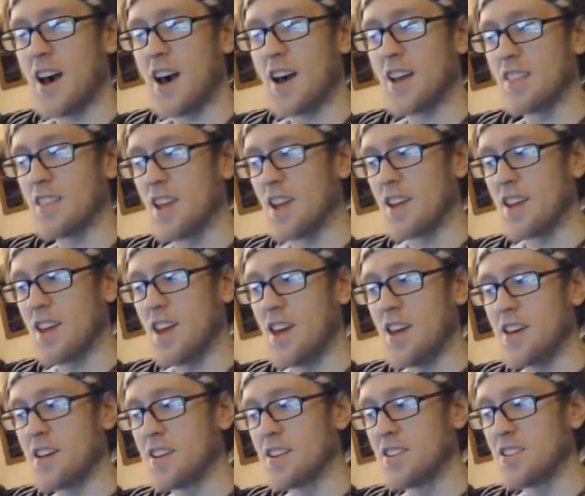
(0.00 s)
like
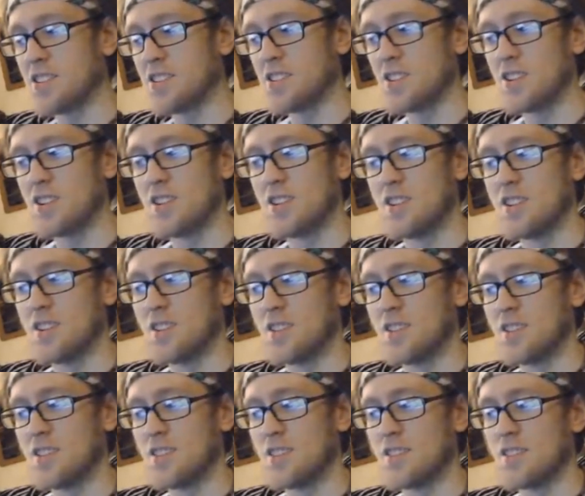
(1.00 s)
his
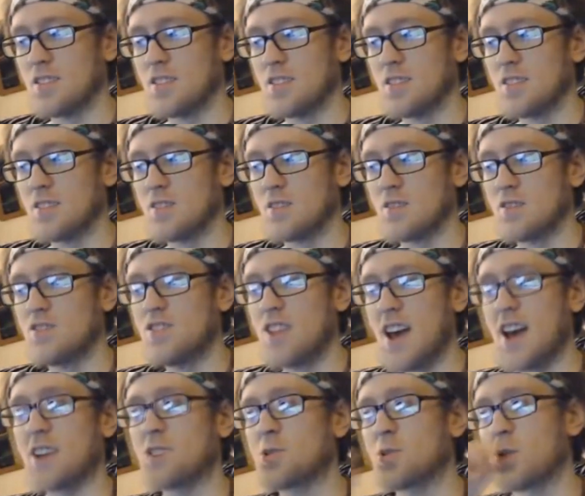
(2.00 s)

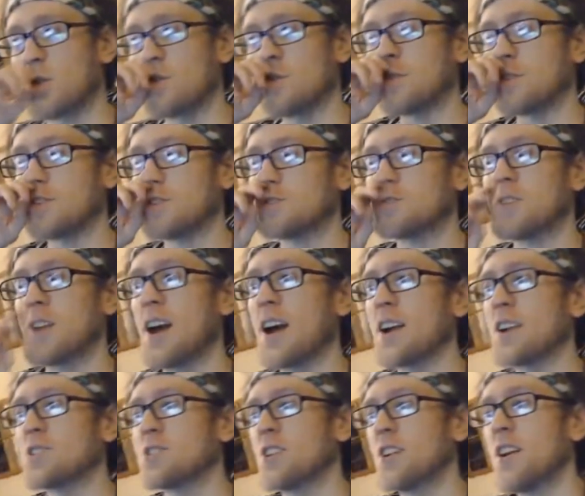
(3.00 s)
natural first reaction.
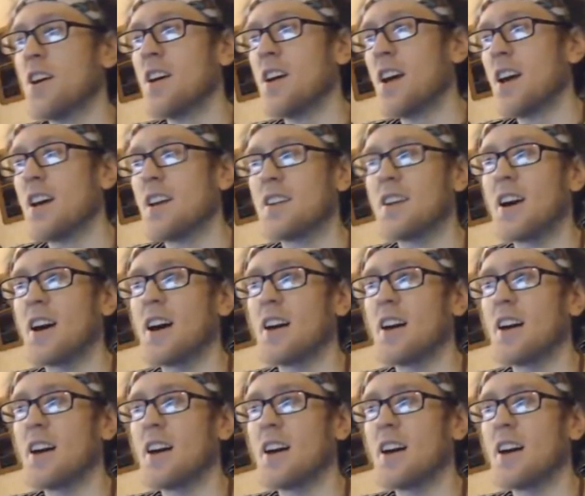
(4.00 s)
And I was